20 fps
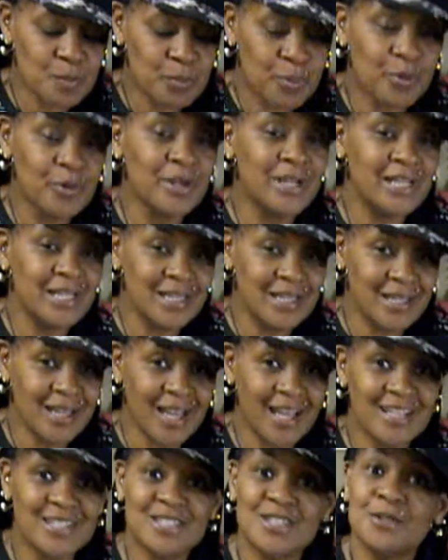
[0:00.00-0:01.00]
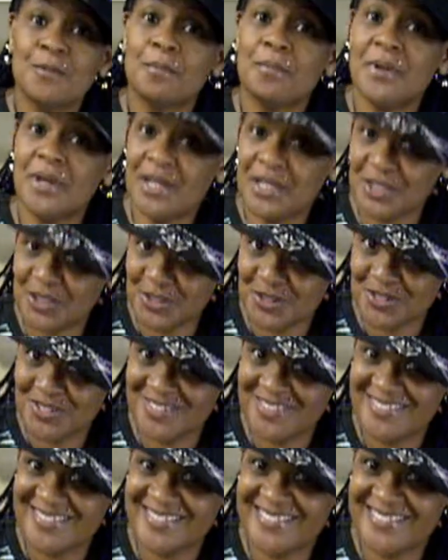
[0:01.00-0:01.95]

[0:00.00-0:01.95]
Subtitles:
pretty as the picture.